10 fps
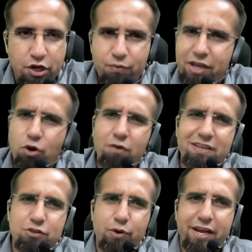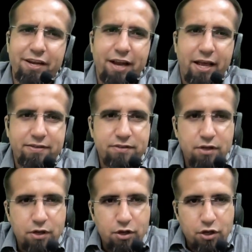Now we can always look at it as,
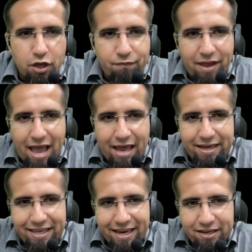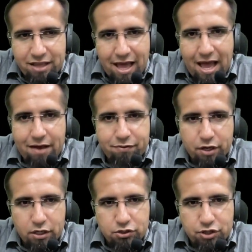if I allocate the
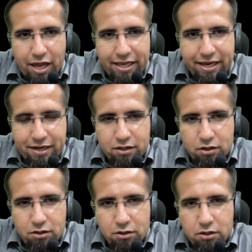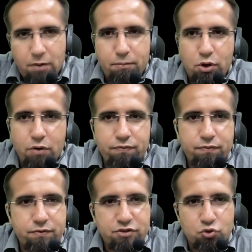average, I get the number of
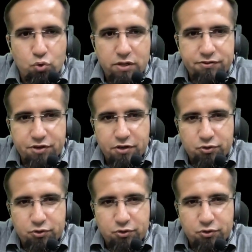students here.